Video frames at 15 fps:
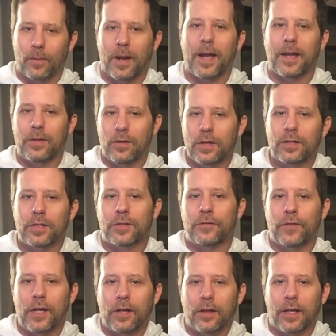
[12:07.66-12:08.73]
You can just
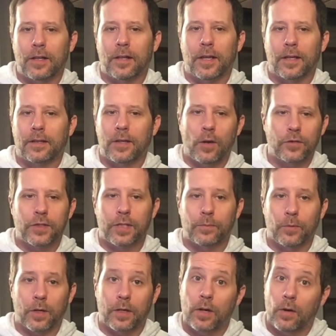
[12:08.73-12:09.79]
feel it, like go
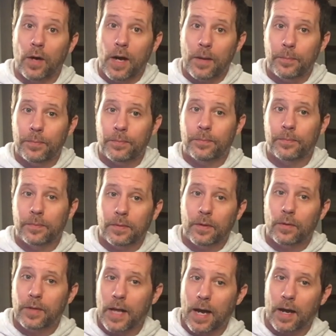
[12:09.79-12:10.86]
somewhere, go up,
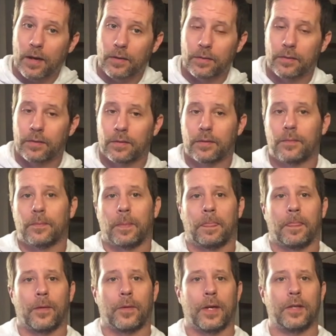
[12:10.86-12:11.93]
go down.
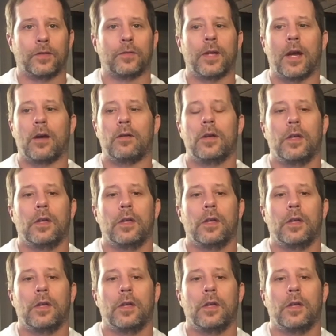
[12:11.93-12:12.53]
Okay, so now